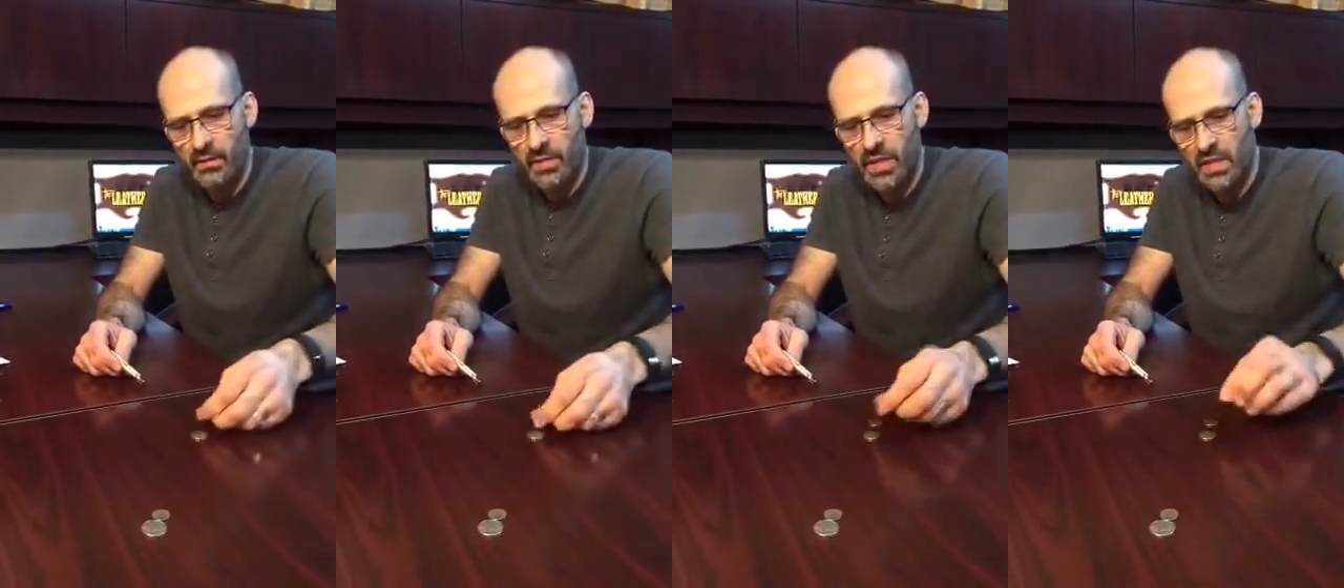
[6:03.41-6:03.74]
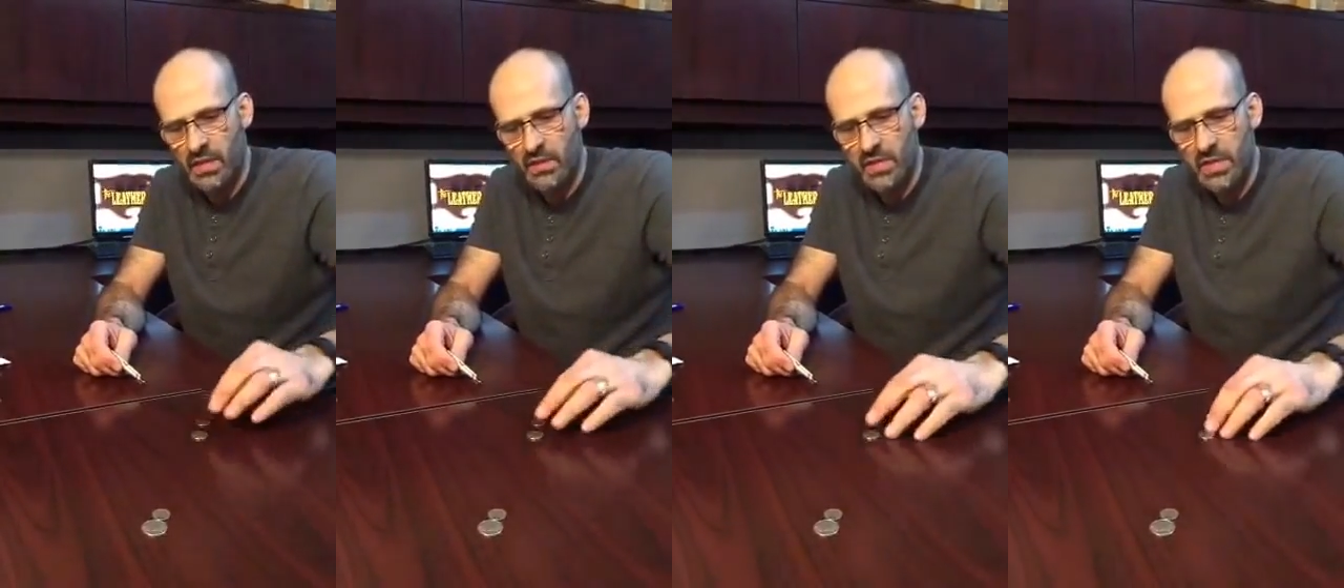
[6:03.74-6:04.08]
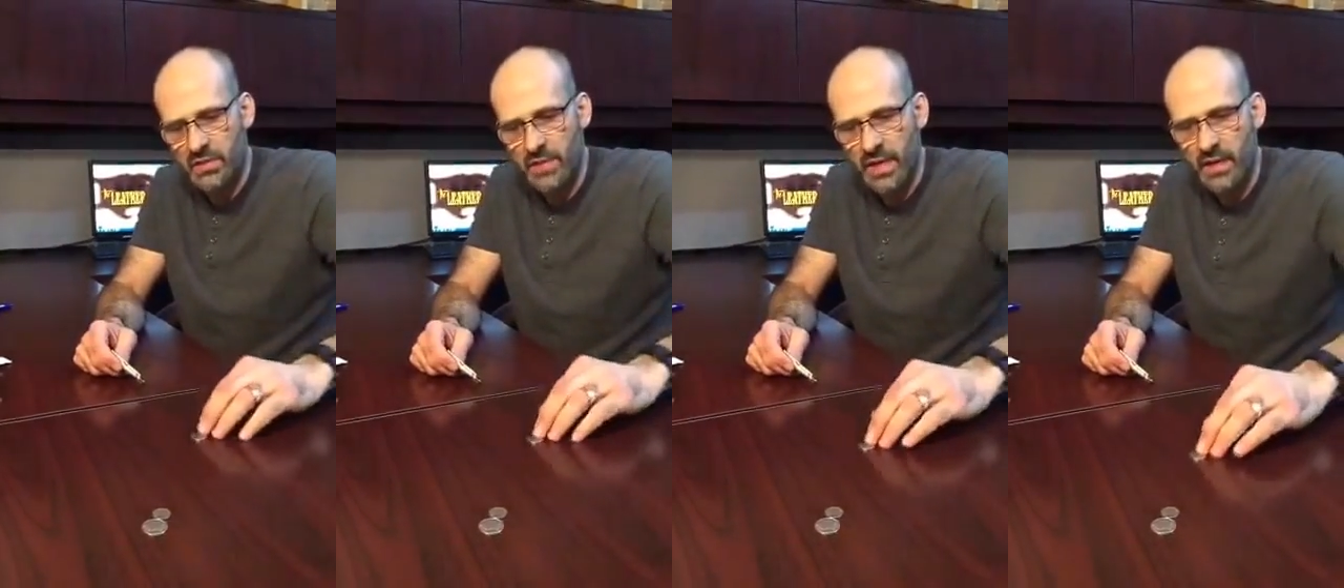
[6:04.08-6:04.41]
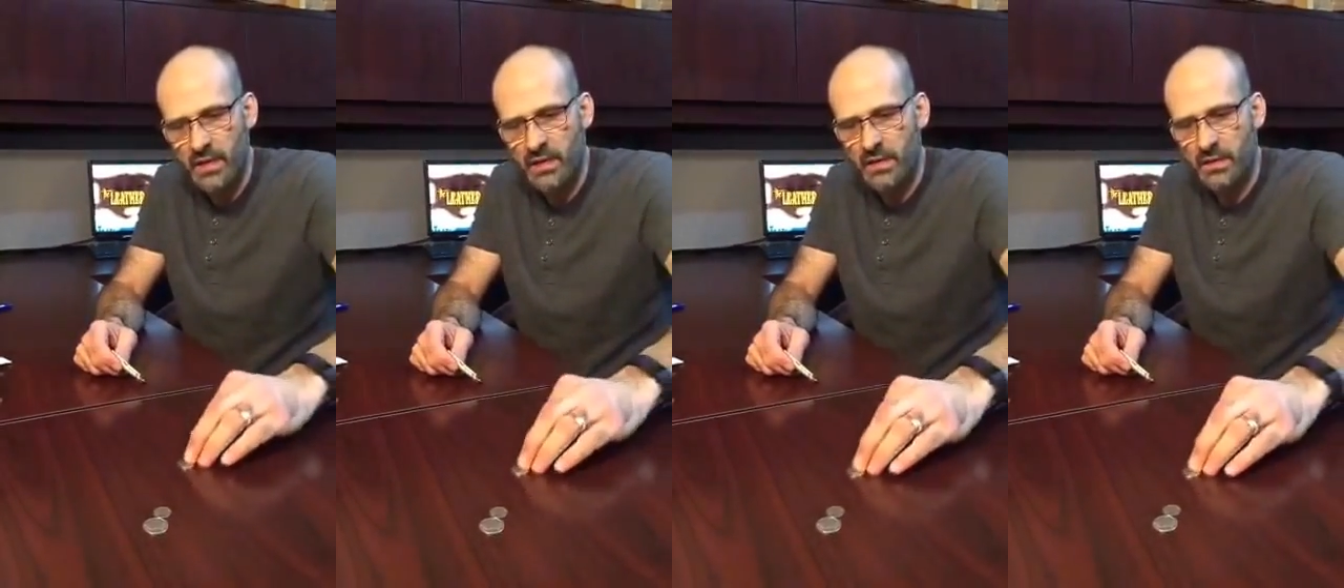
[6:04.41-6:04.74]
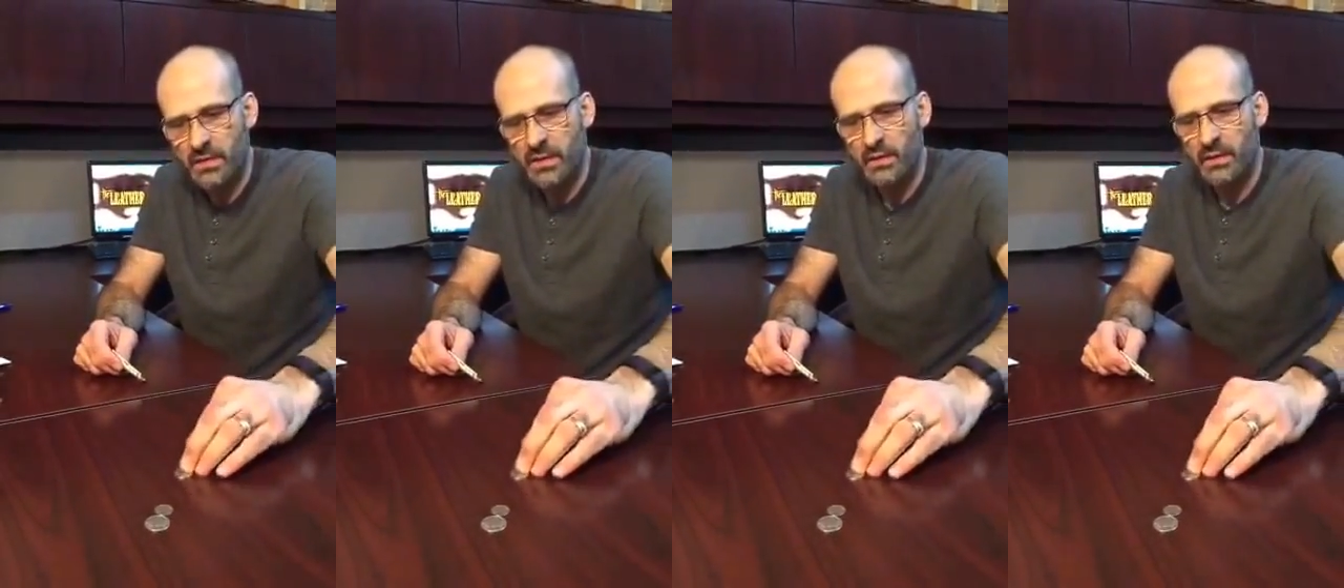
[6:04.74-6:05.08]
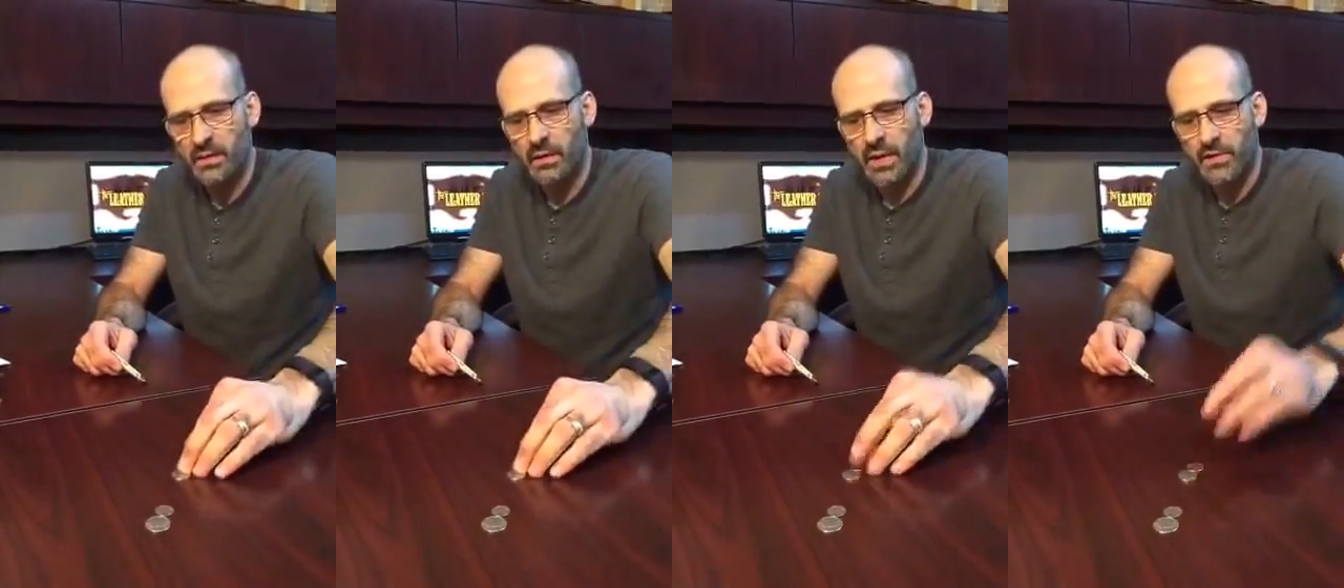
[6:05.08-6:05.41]
But you can use this right in your
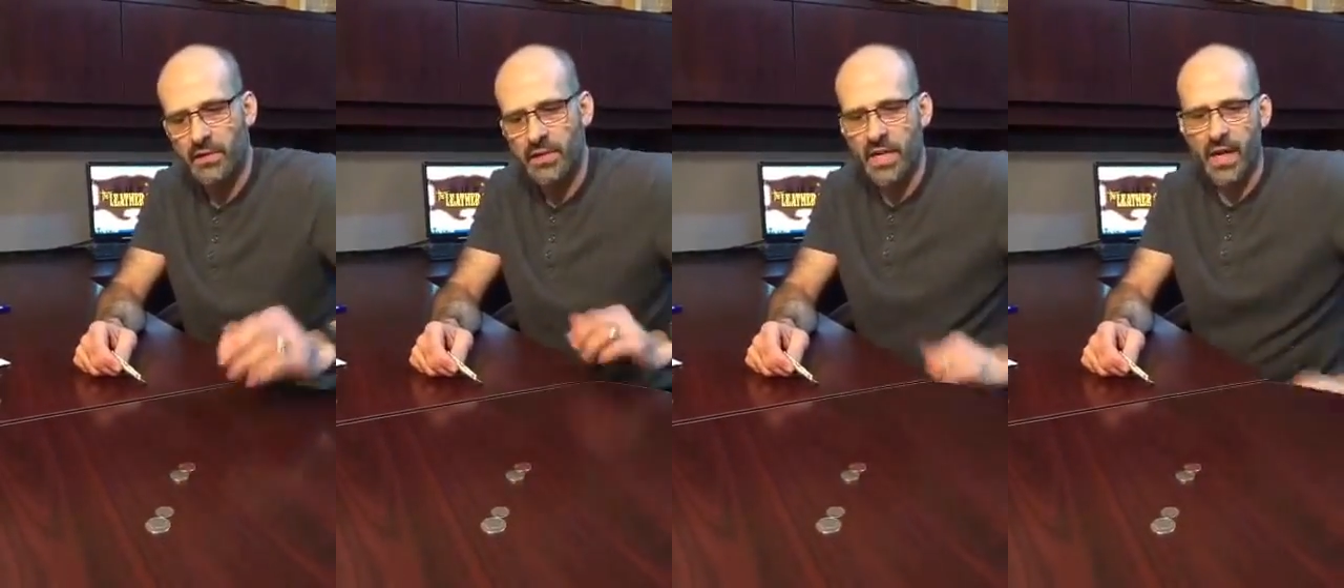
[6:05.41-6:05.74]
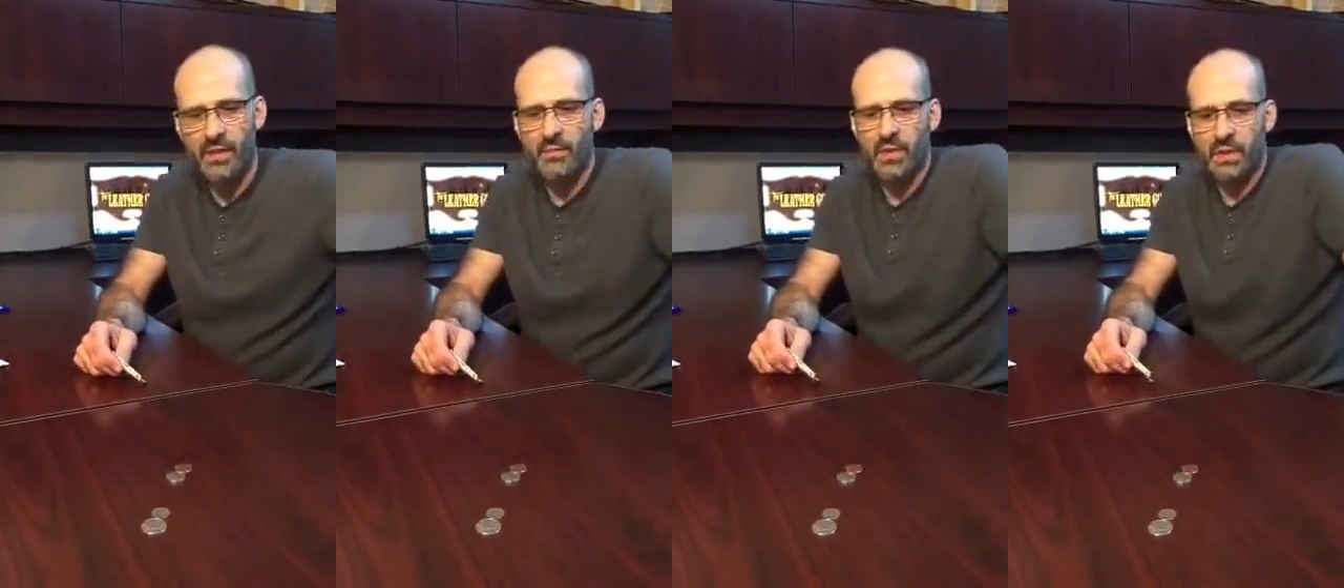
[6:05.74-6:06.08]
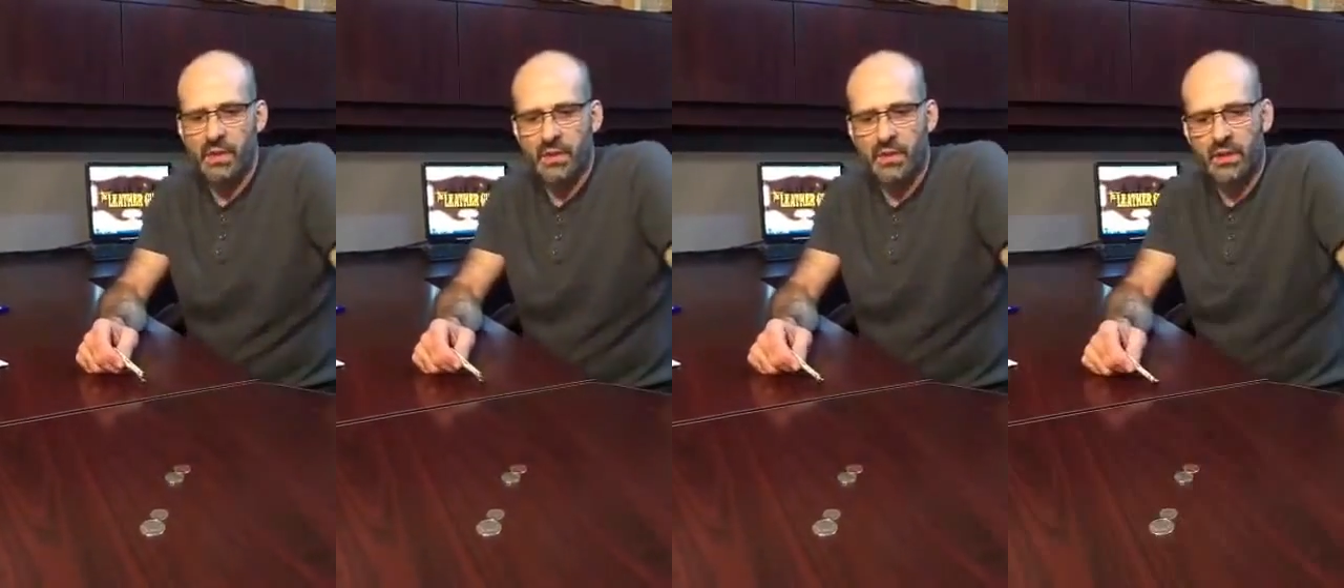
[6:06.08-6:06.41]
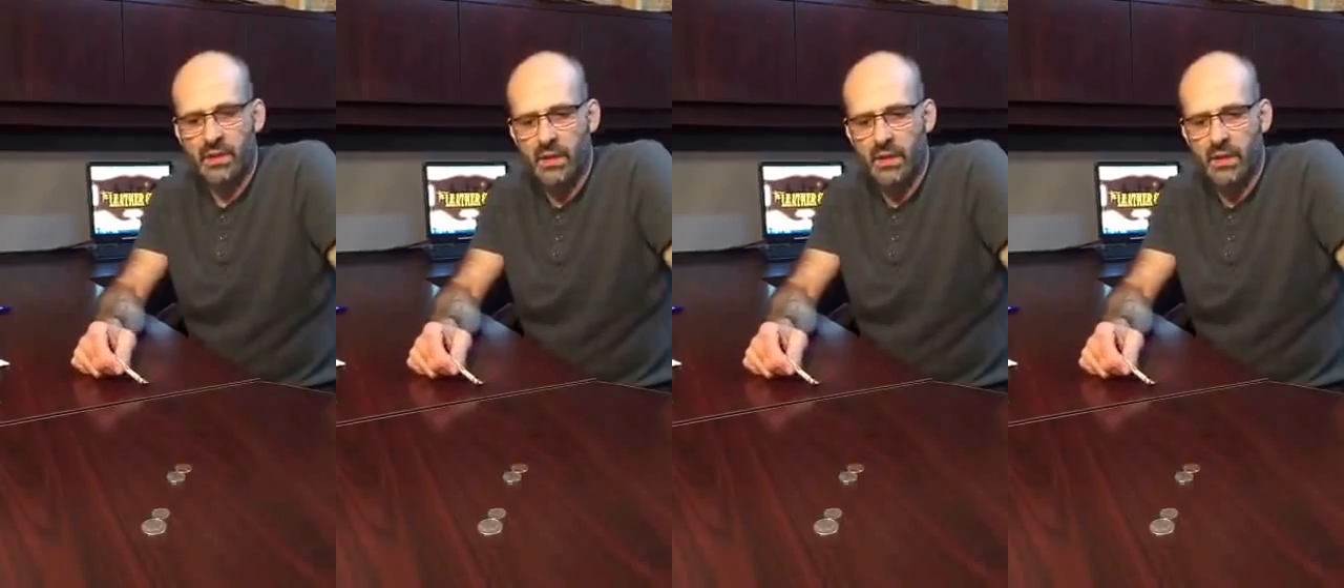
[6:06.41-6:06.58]
little leather shop and